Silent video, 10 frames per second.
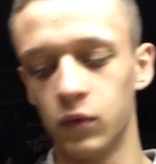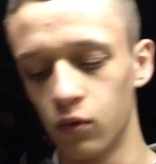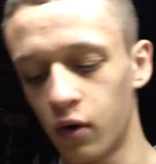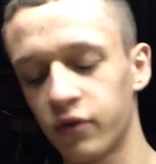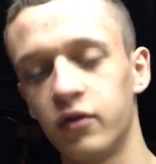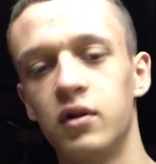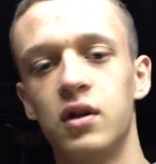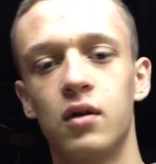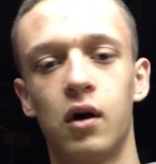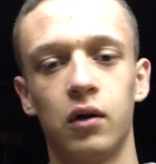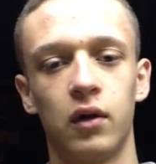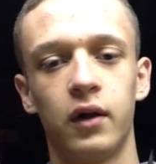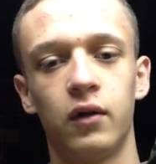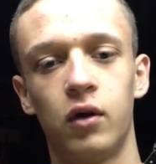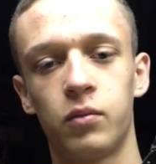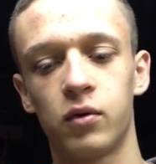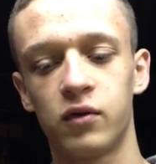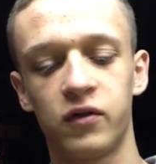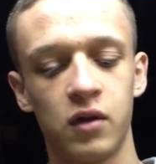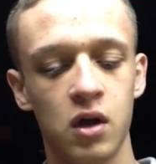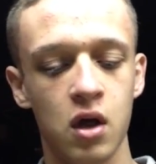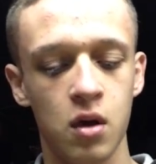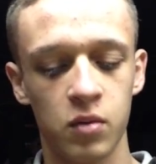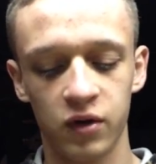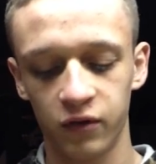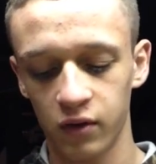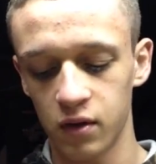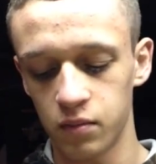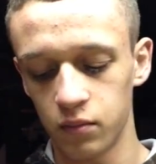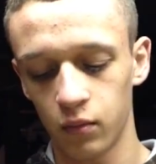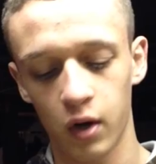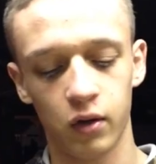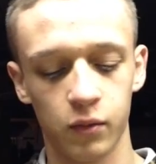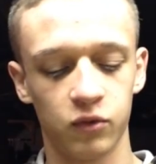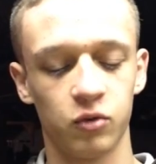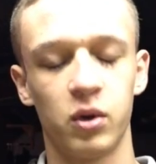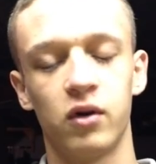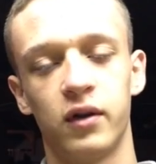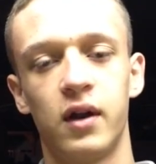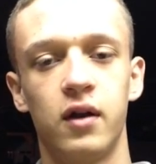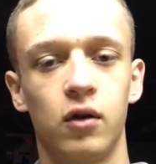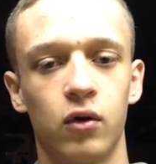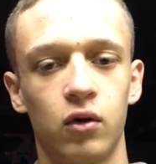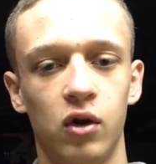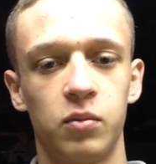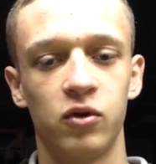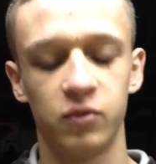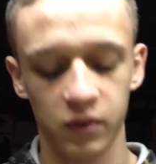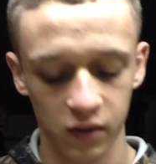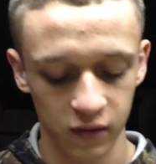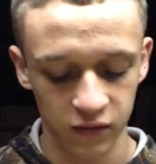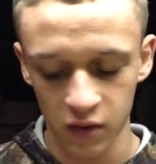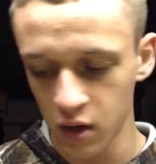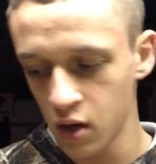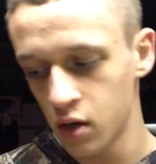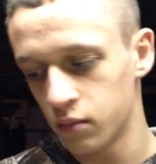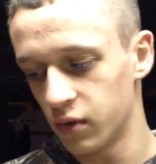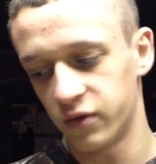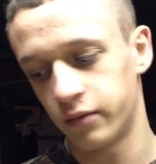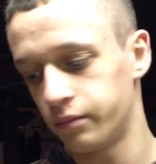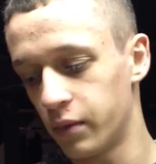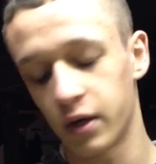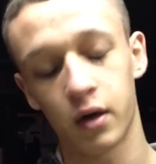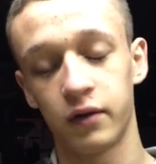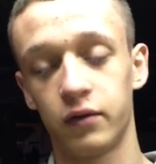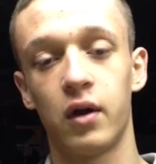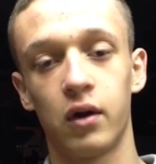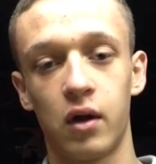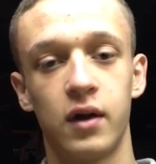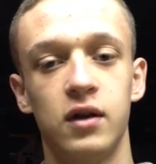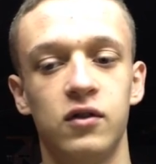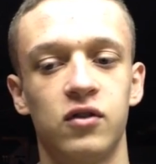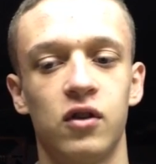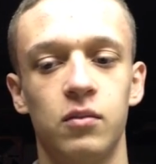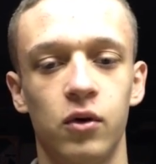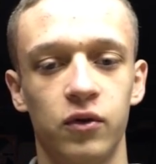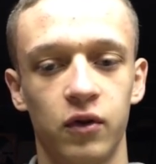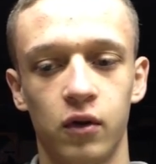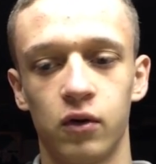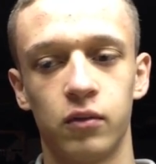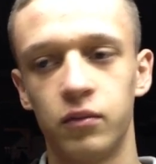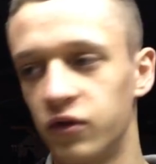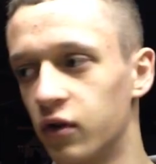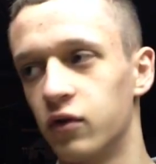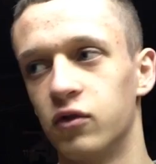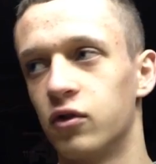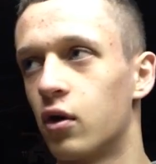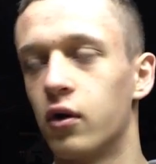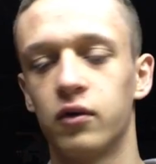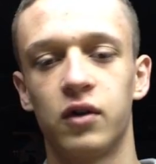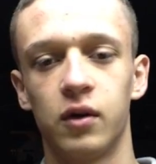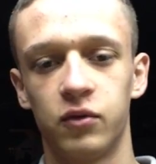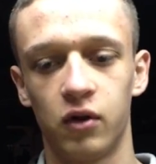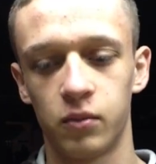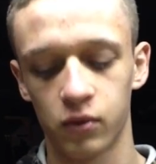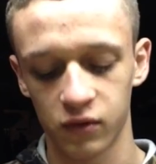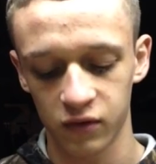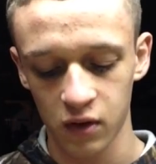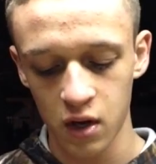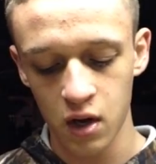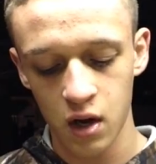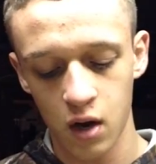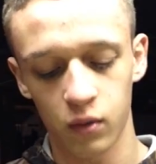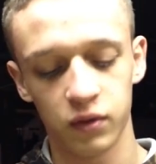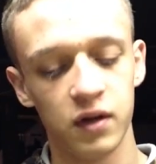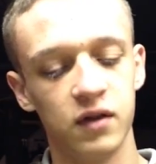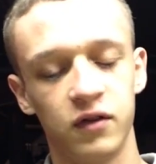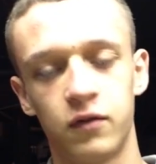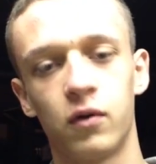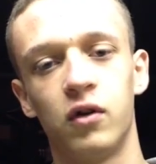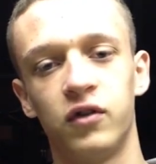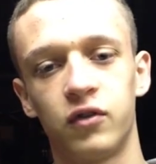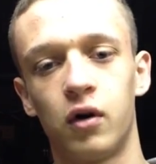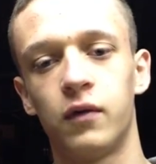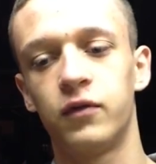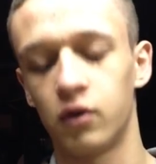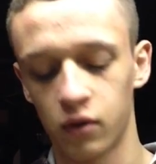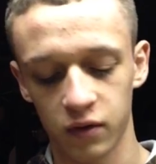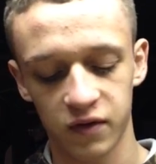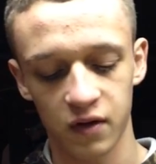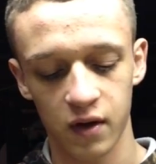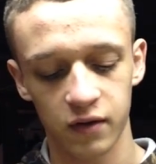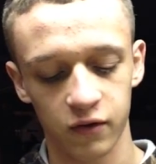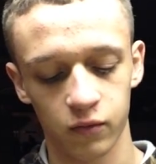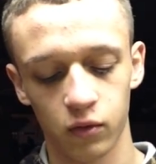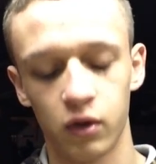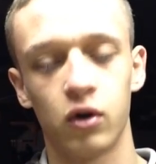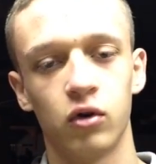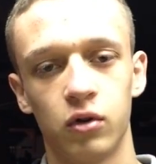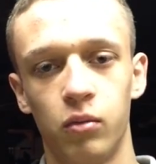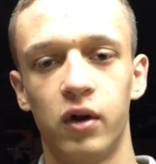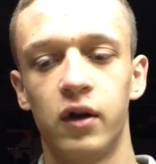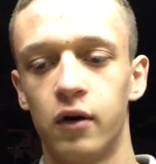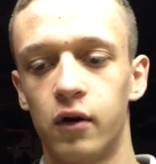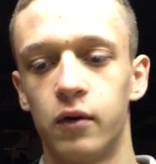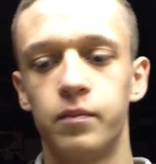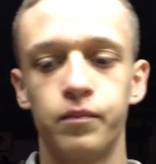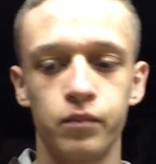You also need lead clippers. Basically, lead clippers are better than any other clippers because it cuts lead a lot easier than most other scissors or other types of clippers, and with these it's really soft, so it doesn't really hurt the blade at all.